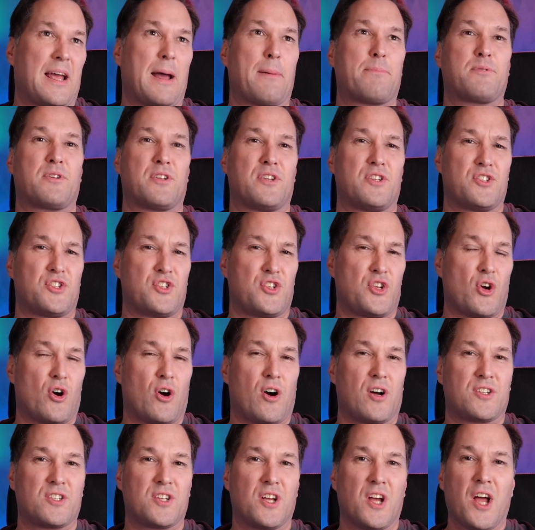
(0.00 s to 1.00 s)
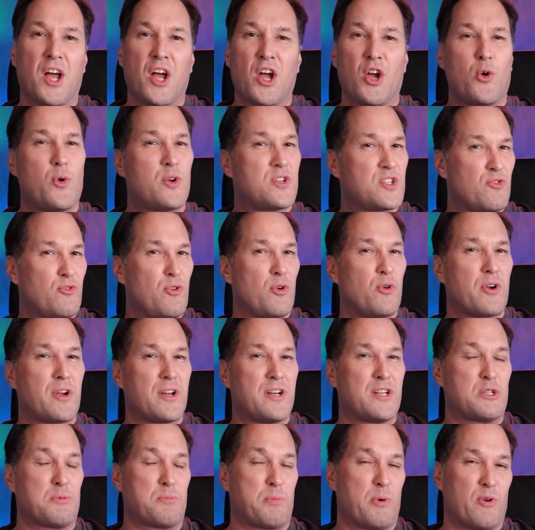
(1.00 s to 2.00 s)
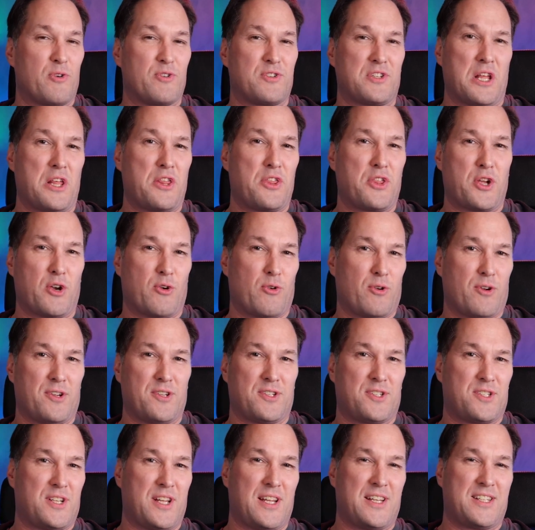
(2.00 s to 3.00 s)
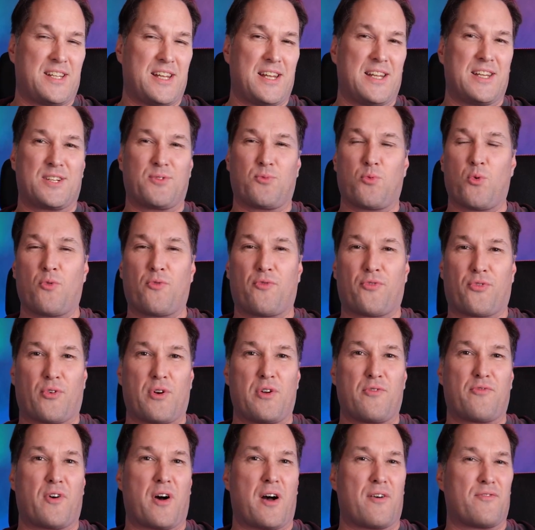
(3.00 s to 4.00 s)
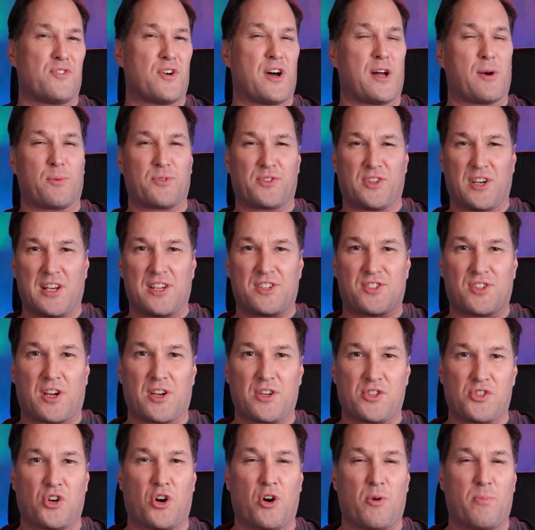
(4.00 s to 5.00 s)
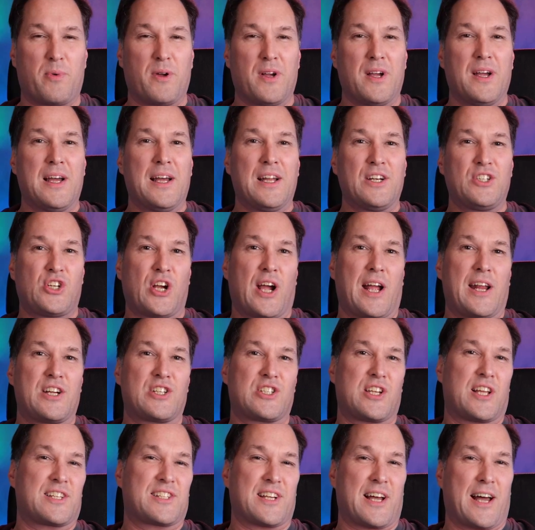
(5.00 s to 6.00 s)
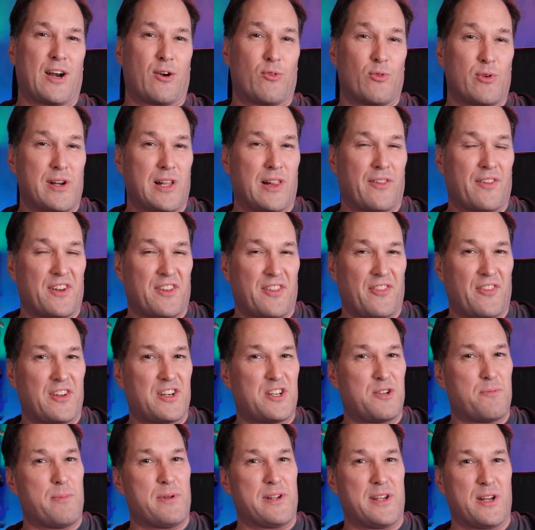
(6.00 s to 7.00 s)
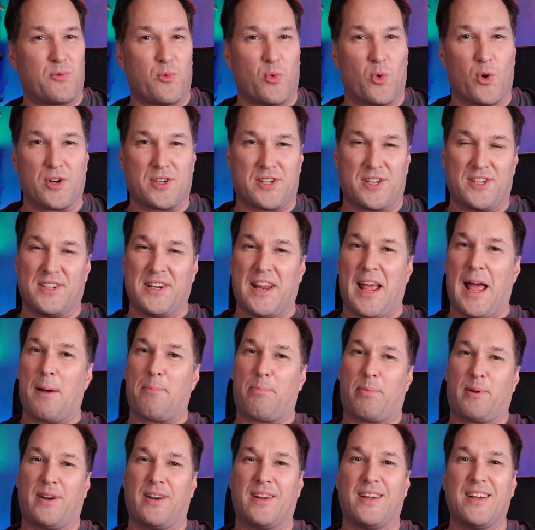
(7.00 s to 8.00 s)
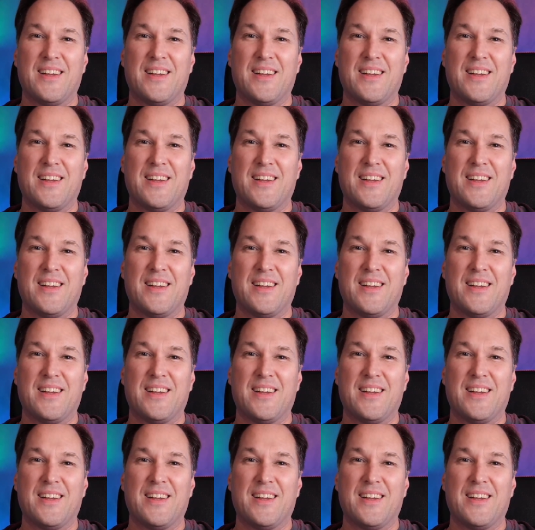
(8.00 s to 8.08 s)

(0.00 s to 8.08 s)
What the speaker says: captain's yacht, who is a real conspiracy theorist. He says Wolf 359 was an inside job, changelings aren't real, and the Dominion War didn't happen.